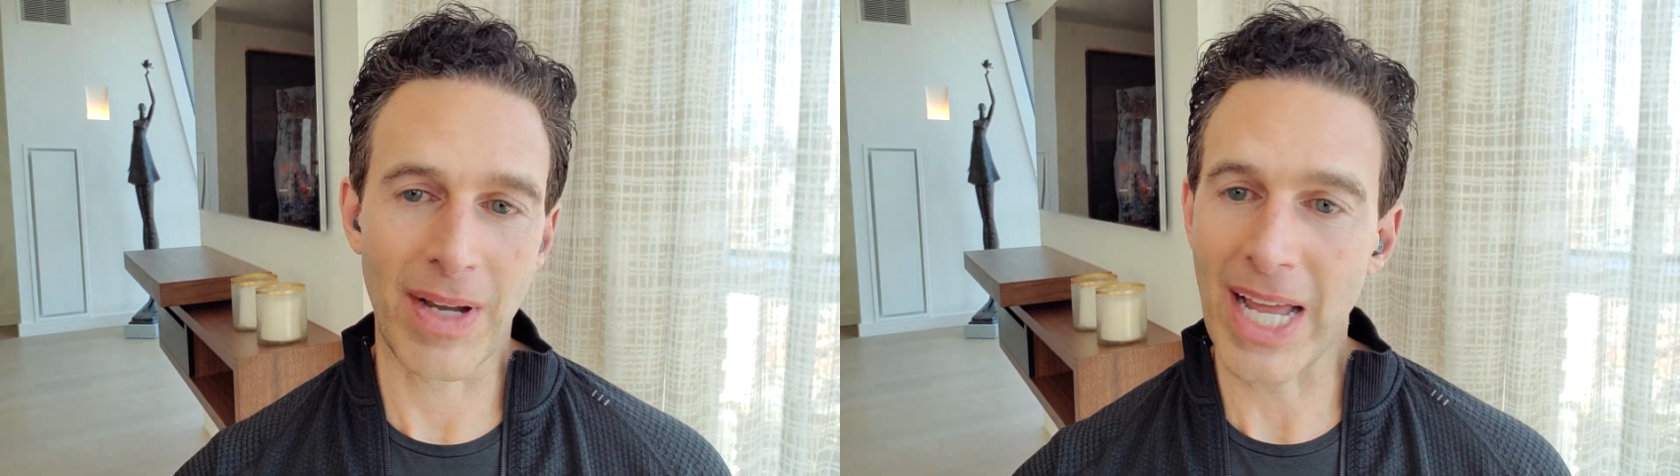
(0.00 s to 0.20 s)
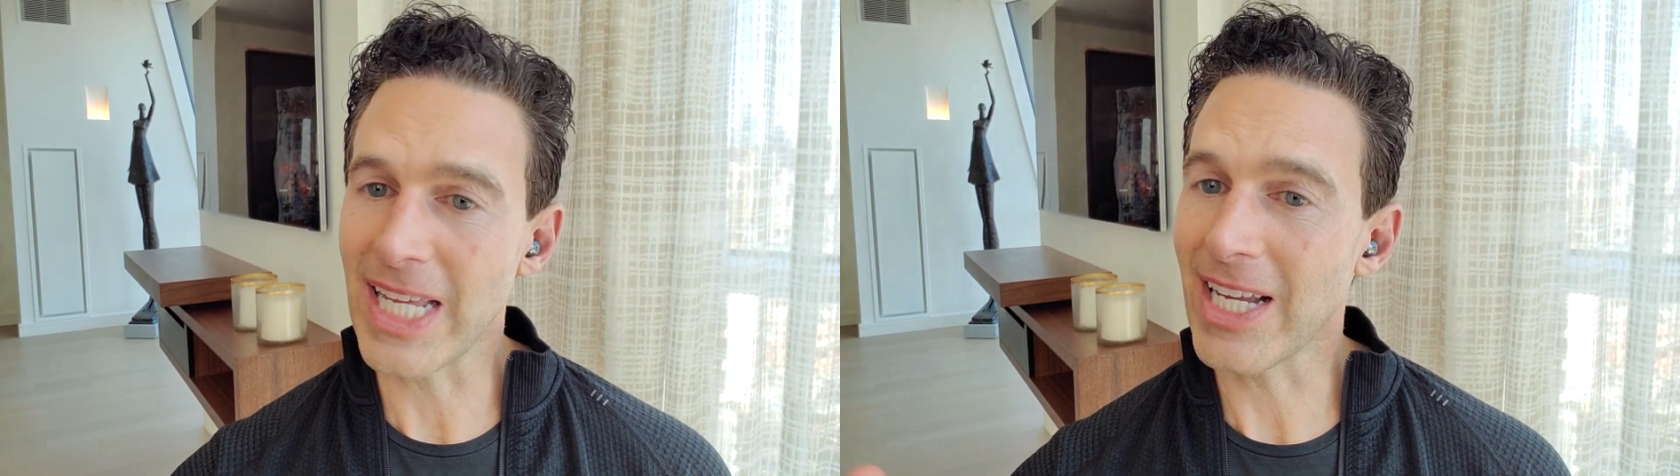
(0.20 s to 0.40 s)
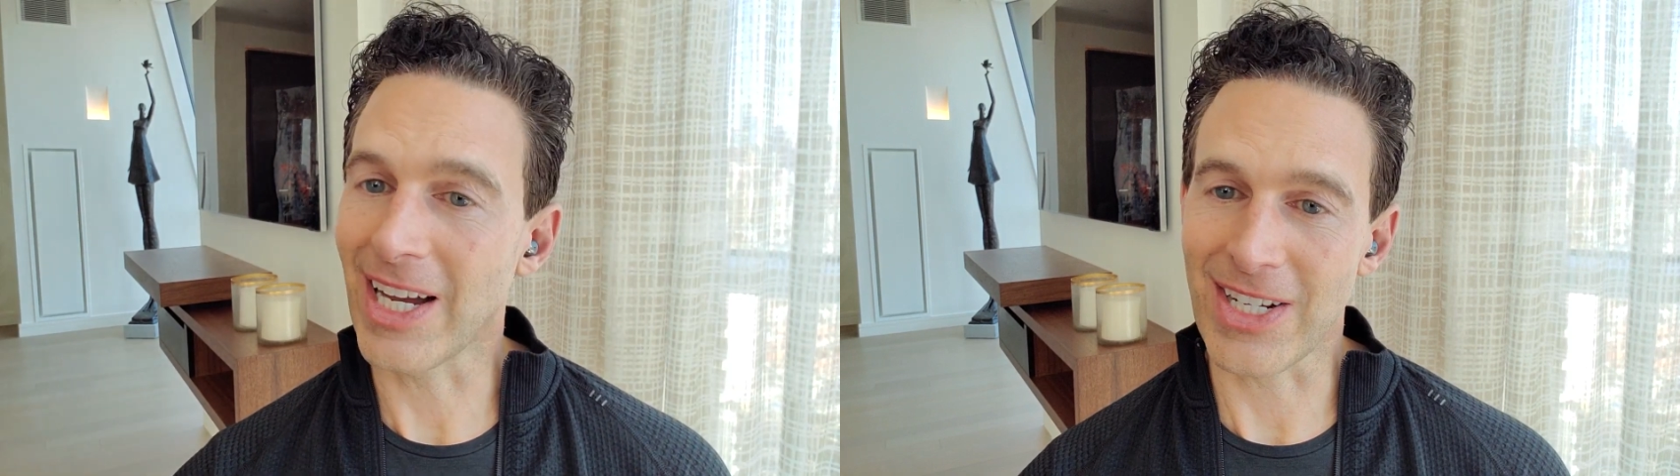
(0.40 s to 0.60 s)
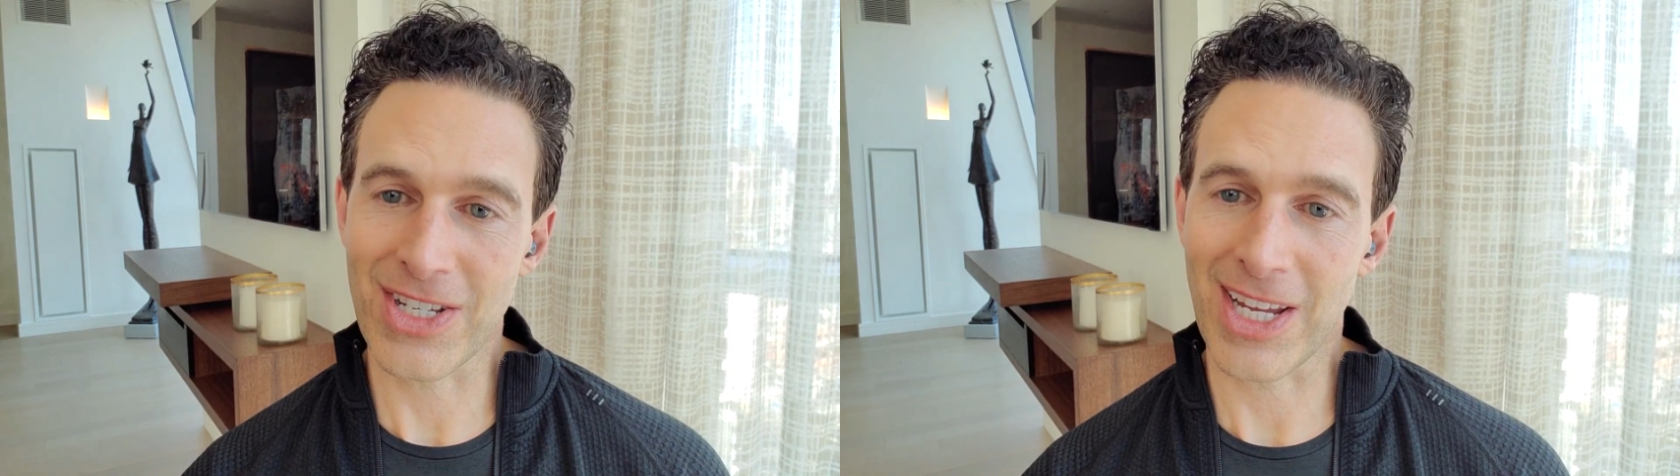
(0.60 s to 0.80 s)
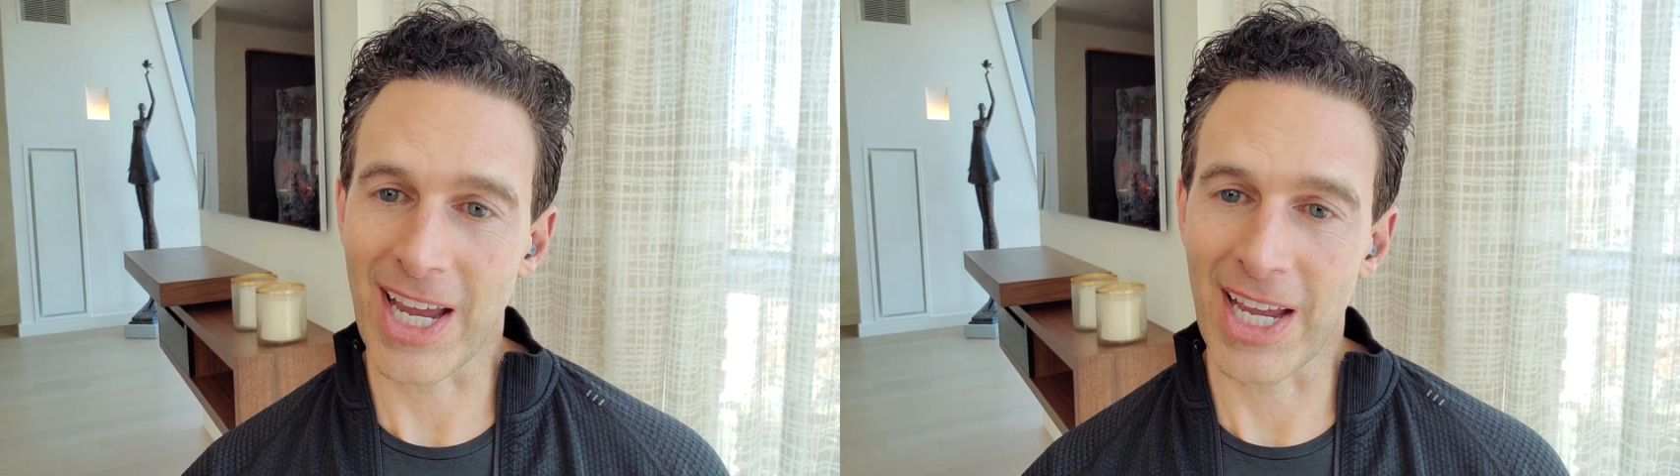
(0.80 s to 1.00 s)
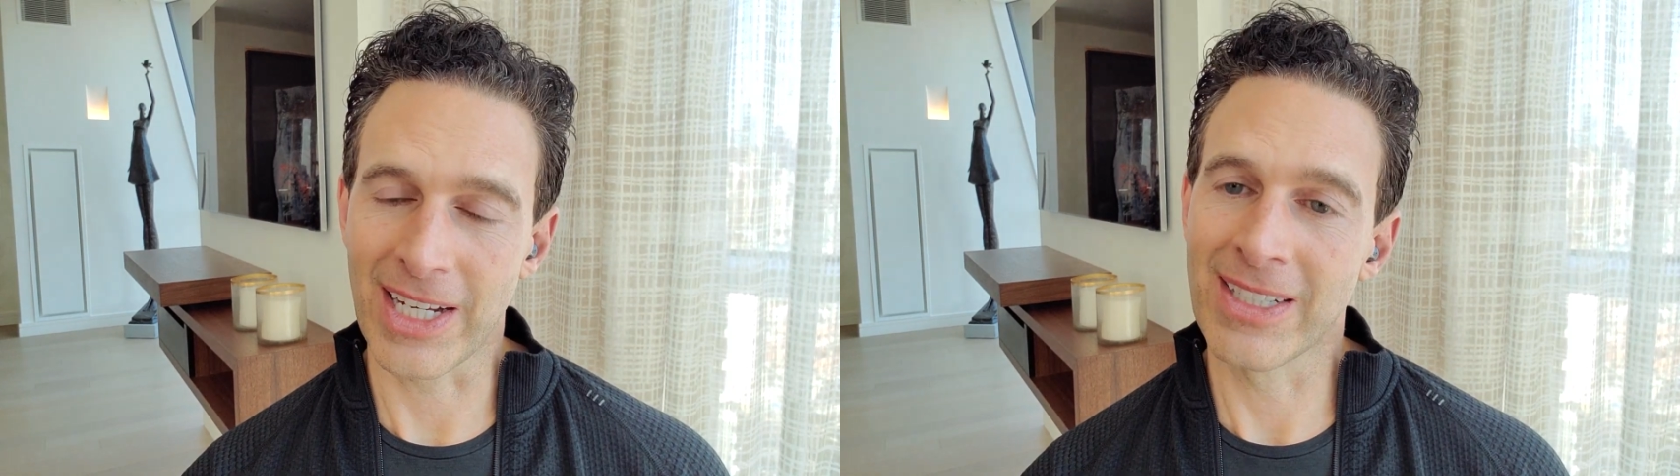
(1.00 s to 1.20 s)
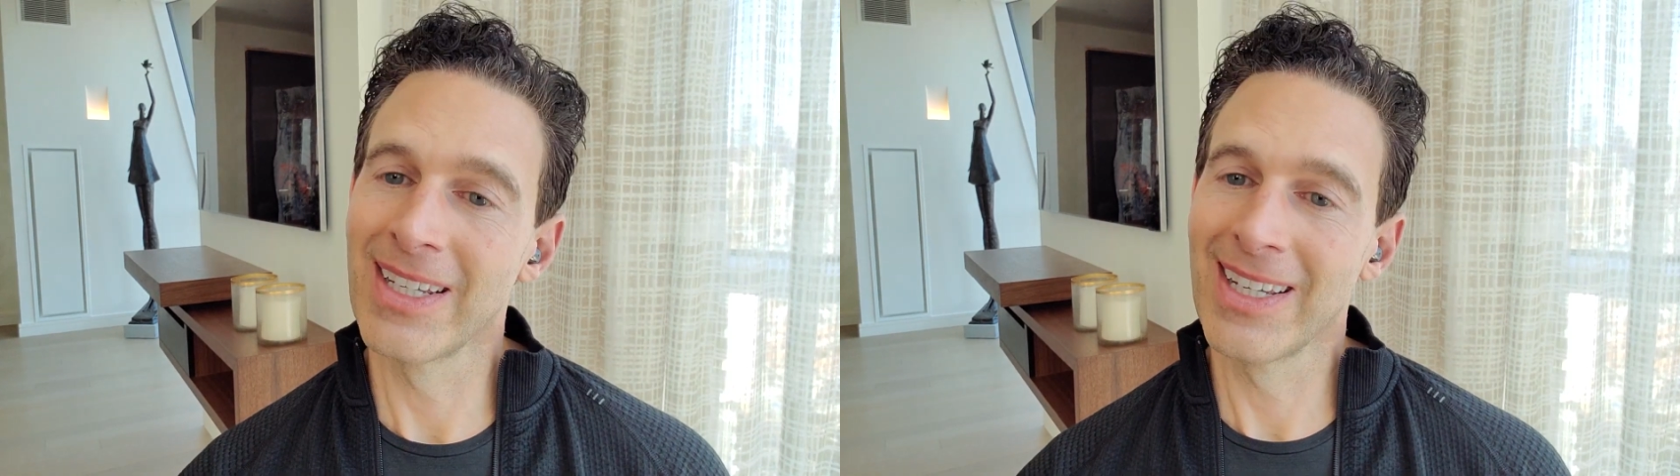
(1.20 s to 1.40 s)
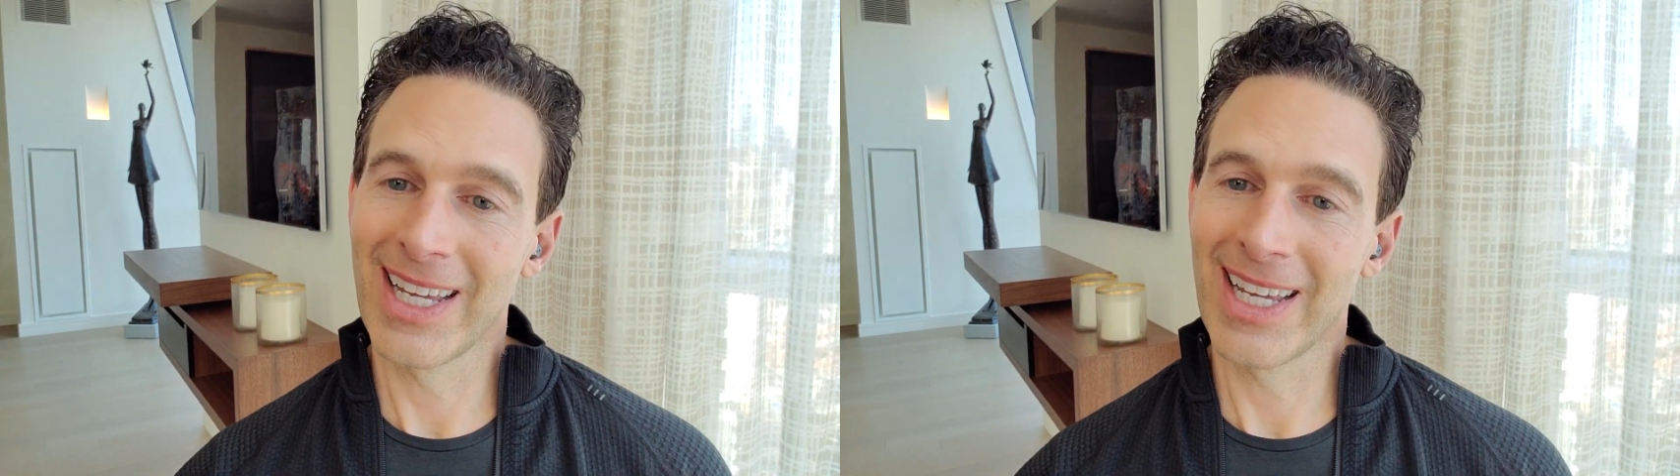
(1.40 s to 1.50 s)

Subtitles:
or any kind of scan